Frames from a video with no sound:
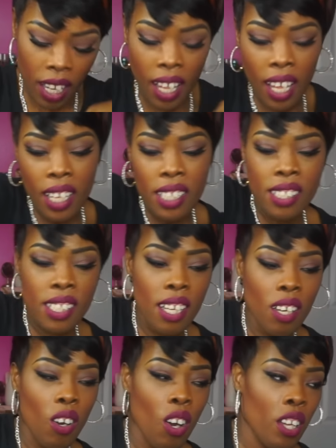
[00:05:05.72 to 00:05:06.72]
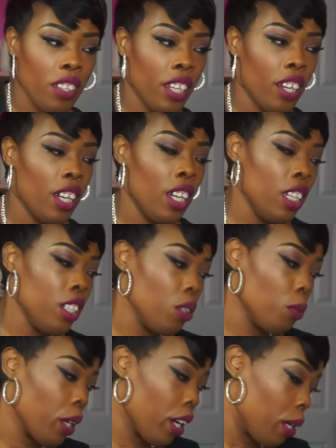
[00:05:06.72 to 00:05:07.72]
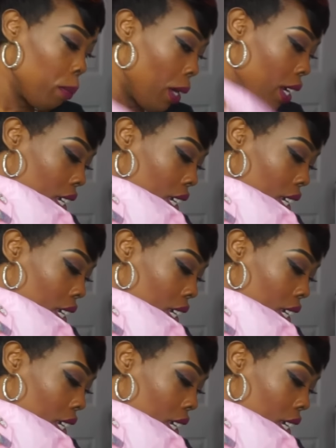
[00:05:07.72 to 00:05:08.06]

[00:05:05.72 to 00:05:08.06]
they had a sale on their underwear, and my